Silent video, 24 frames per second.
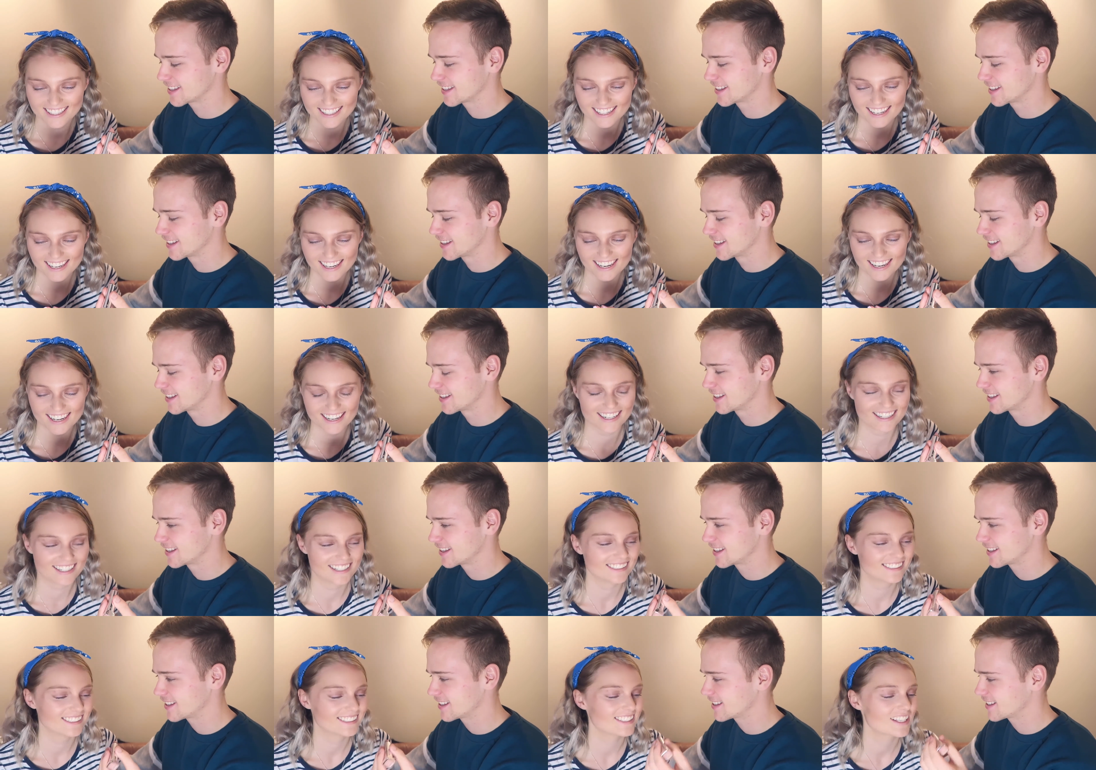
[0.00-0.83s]

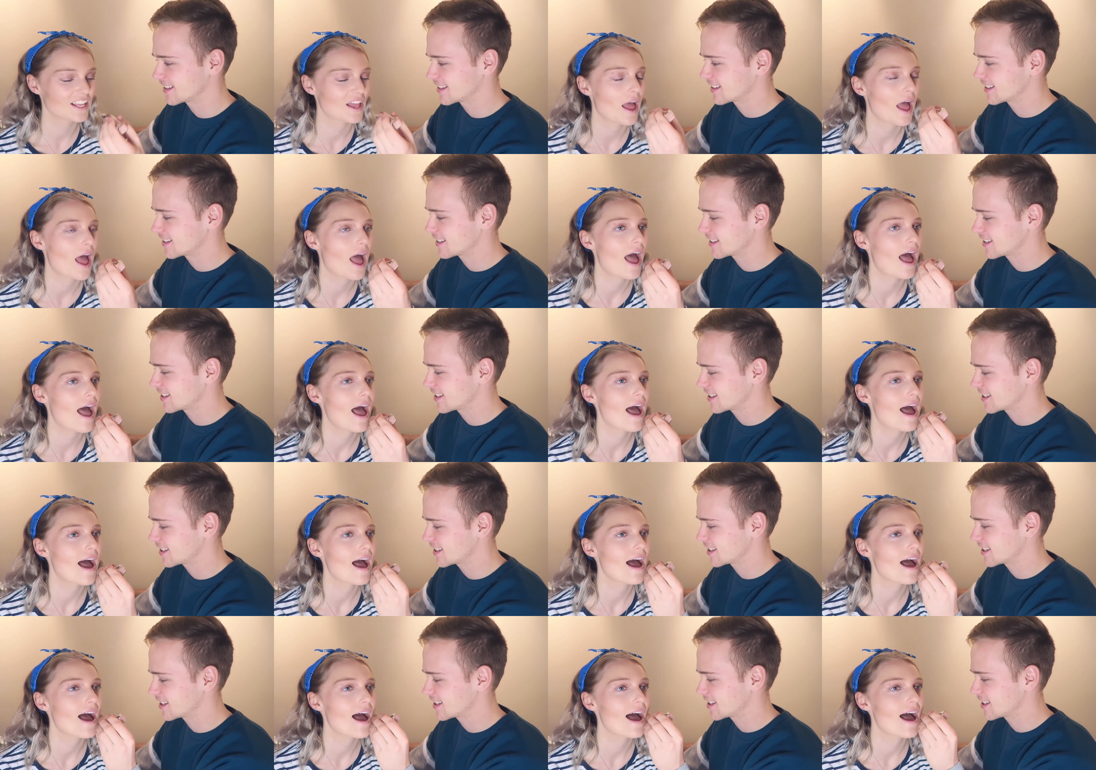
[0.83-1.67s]

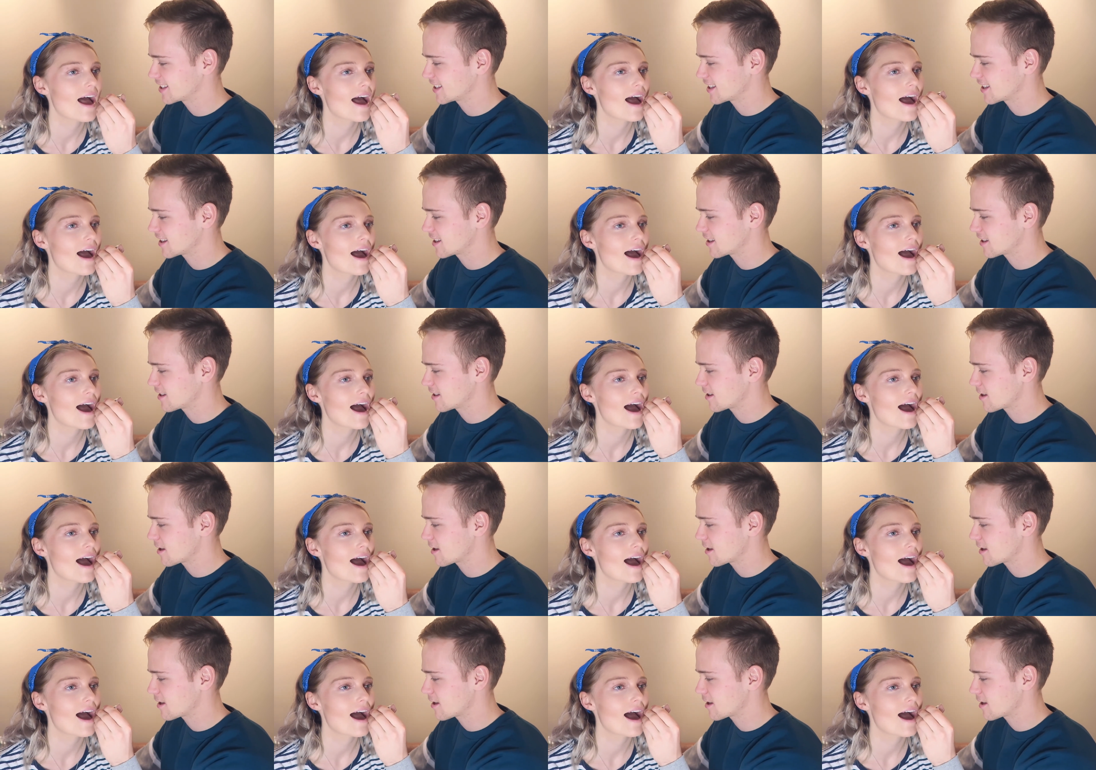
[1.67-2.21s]
Nothing is said.